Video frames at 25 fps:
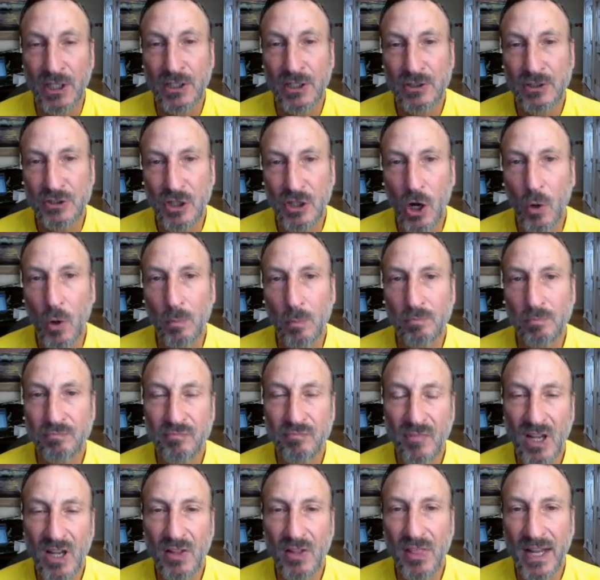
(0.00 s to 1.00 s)
So
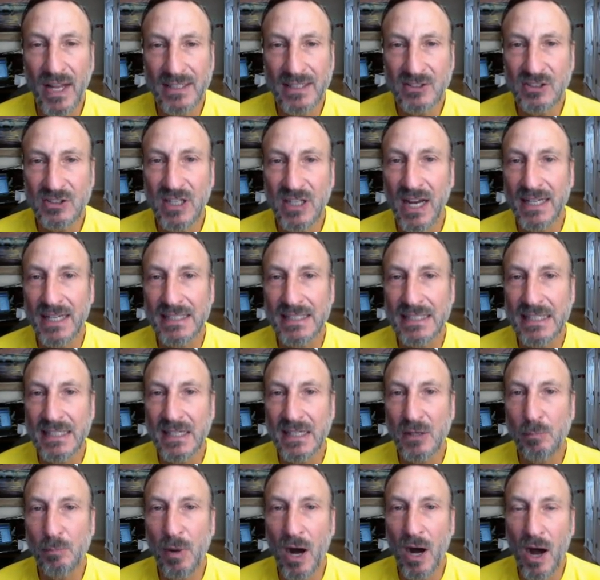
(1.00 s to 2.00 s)
that's the
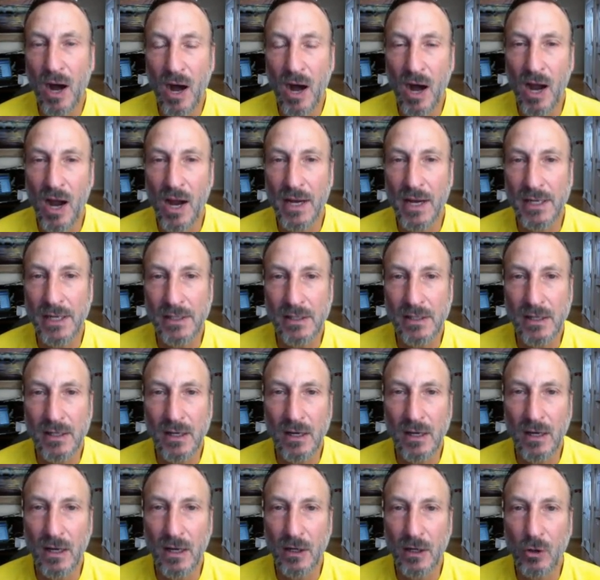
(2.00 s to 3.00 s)
idea behind
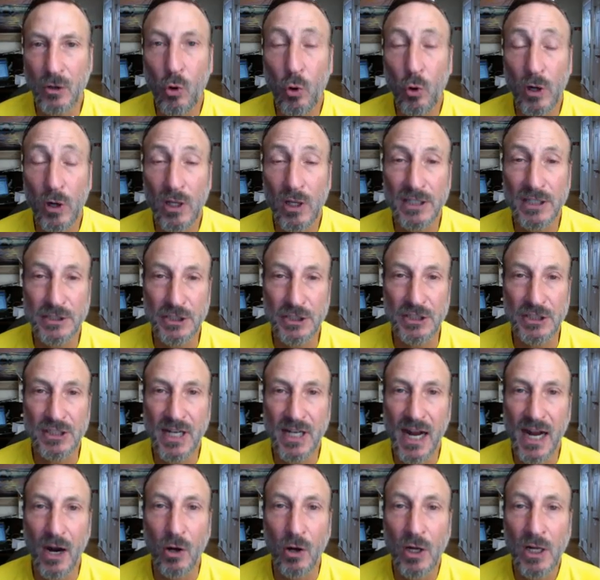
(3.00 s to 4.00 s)
correlation.
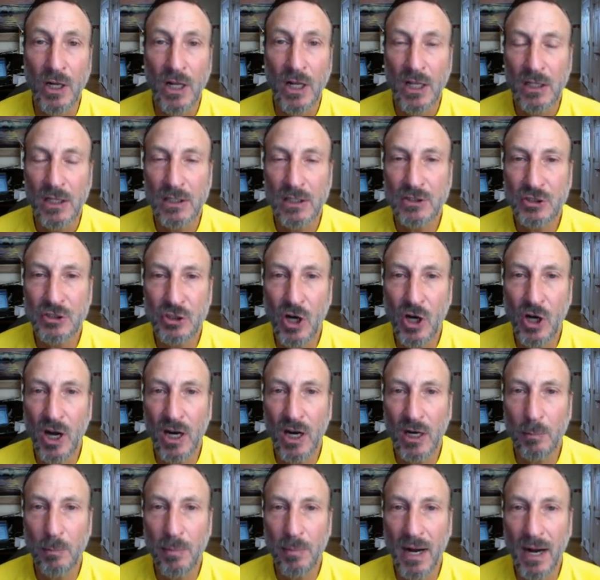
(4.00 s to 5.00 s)
Now, let's
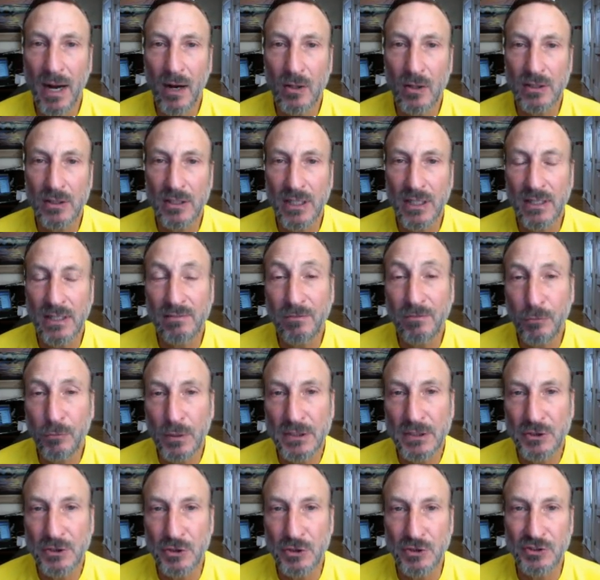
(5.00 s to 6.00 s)
talk about
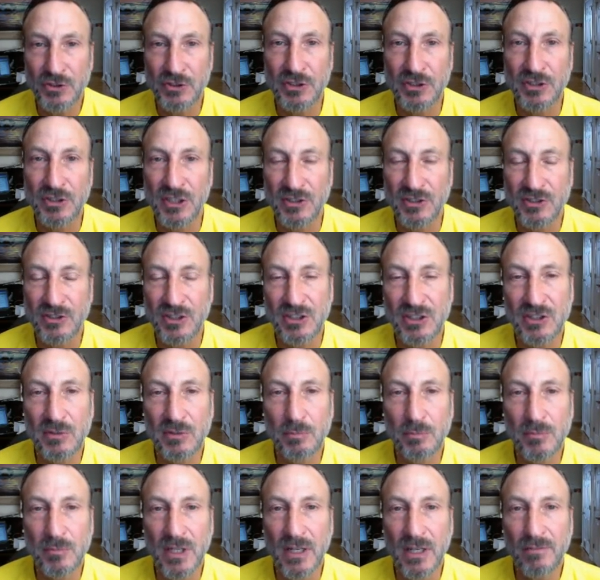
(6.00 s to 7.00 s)
inferential statistics.
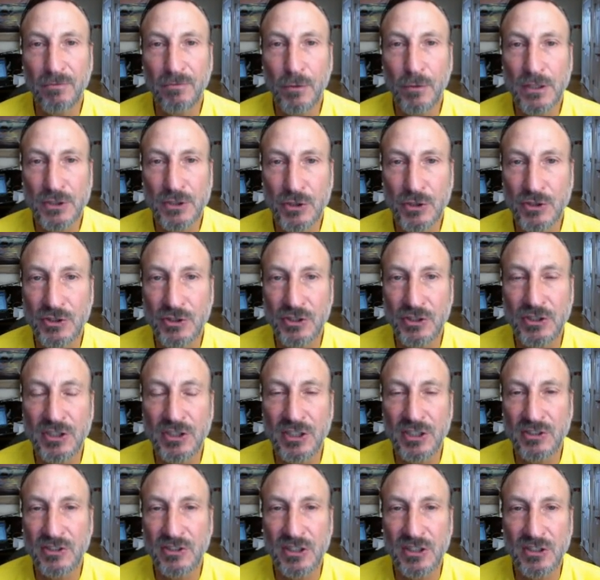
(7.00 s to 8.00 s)
And inferential
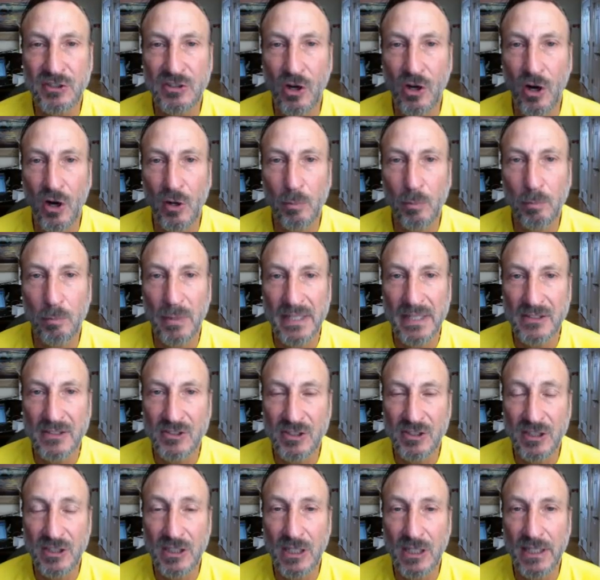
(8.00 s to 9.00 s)
statistics are
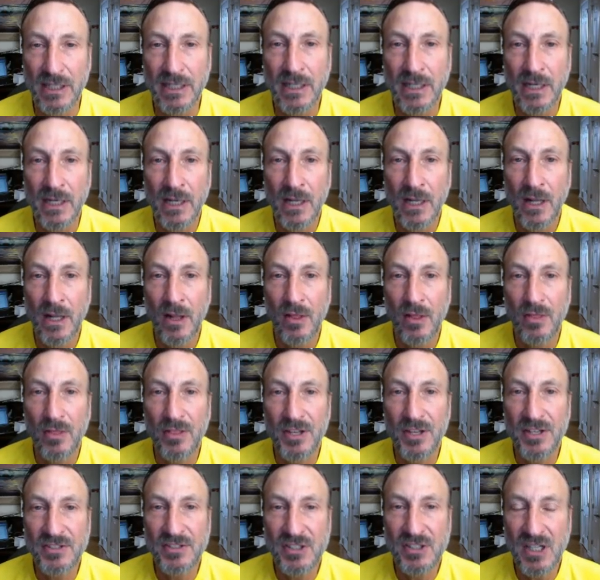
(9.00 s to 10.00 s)
basically
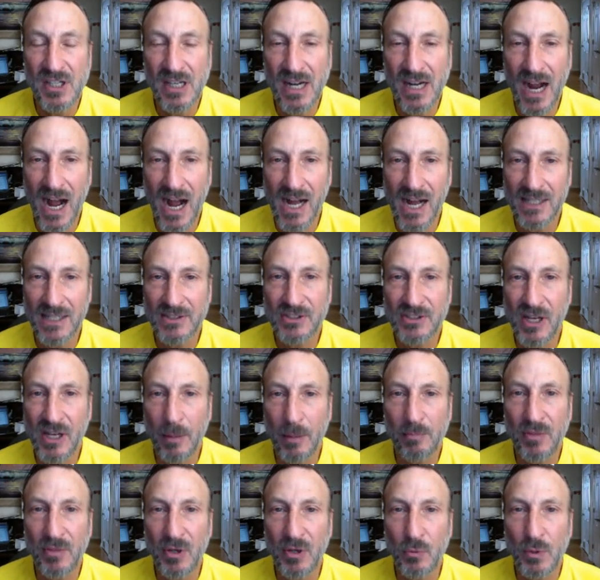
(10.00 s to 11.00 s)
this
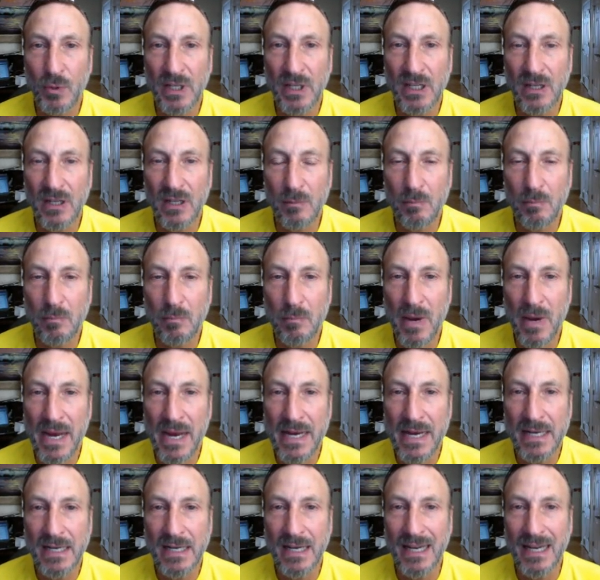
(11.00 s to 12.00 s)
concept that we can
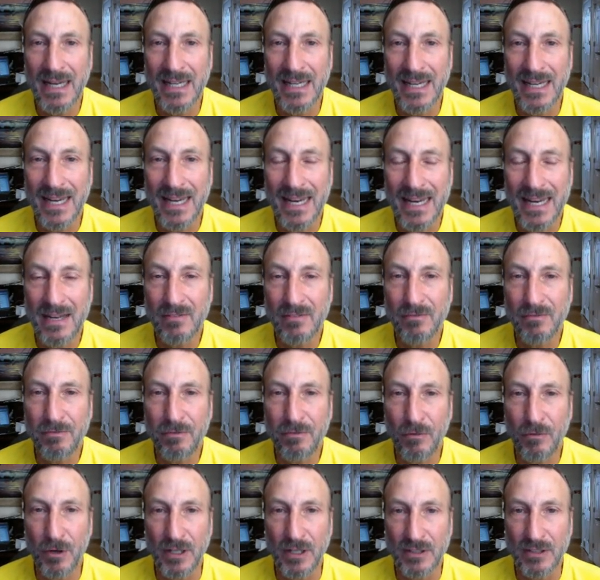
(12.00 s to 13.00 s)
make an
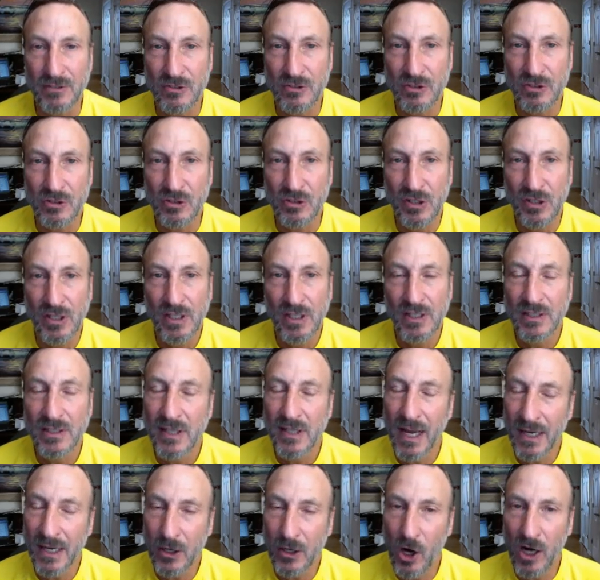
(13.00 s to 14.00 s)
inference,
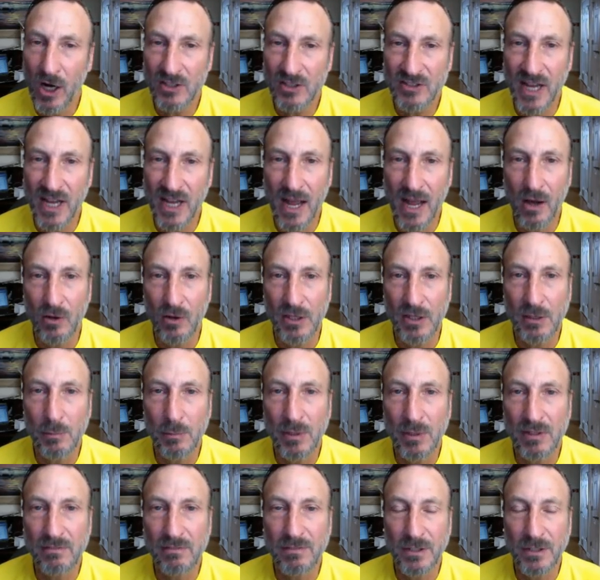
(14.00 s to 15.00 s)
not causality,
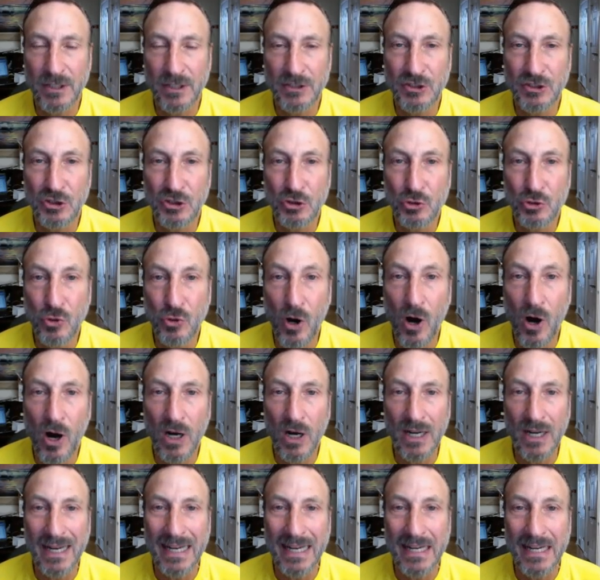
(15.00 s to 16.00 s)
but a very
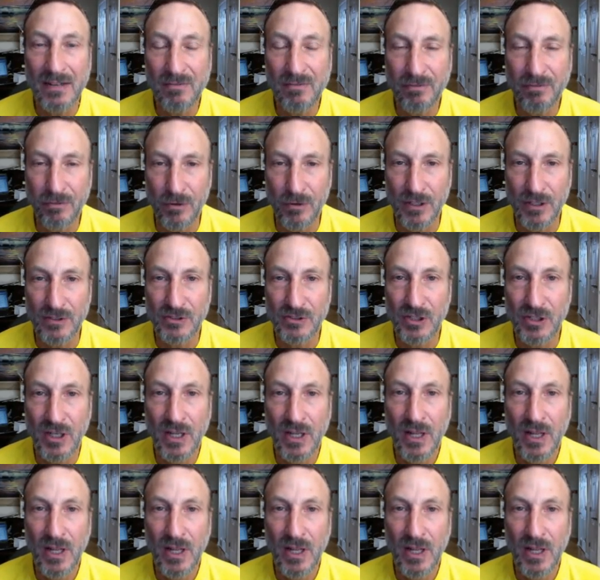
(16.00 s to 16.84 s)
strong inference